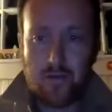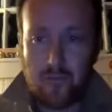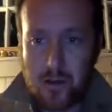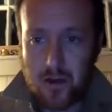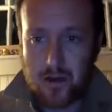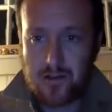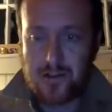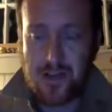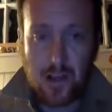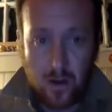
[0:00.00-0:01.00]
Americans
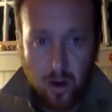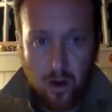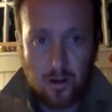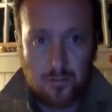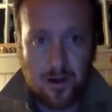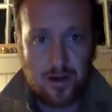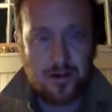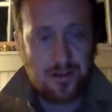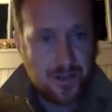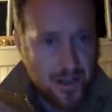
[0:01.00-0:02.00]
and all
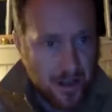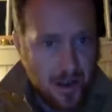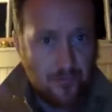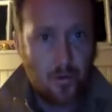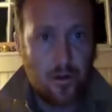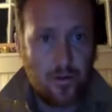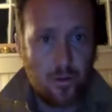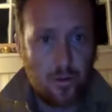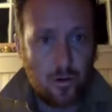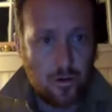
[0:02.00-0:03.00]
Americans and everyone in the
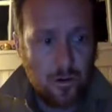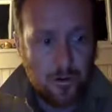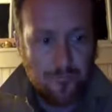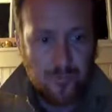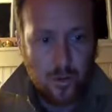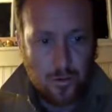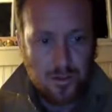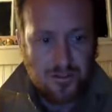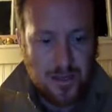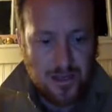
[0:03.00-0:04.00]
world who
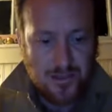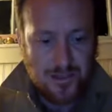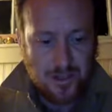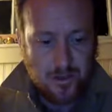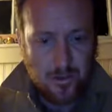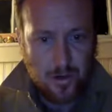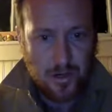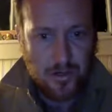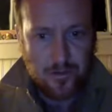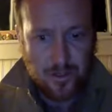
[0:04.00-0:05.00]
respects the right
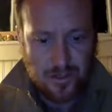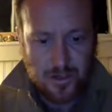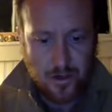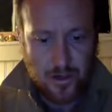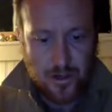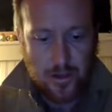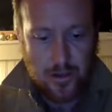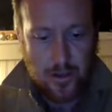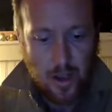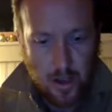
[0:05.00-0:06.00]
to disagree
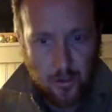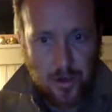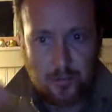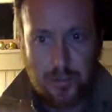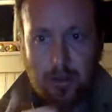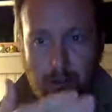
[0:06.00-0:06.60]
agreeably.